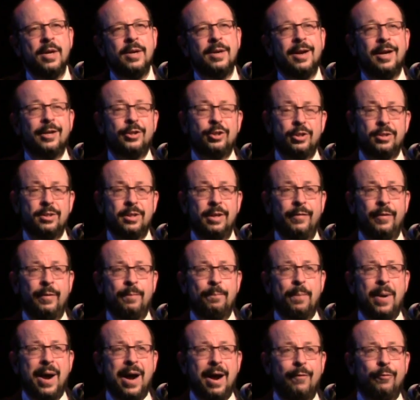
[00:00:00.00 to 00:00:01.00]
not just live
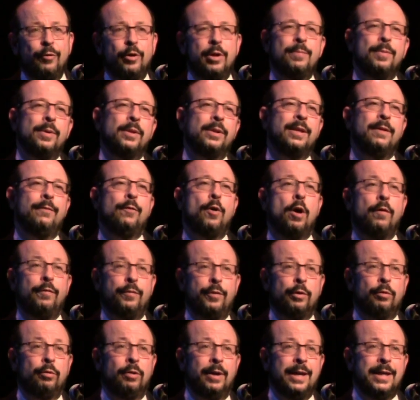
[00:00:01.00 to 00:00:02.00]
in poverty, but live
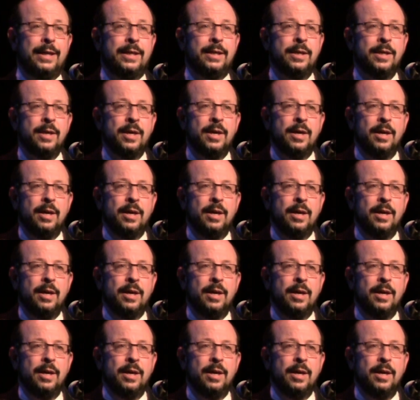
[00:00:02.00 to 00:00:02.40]
off the grid.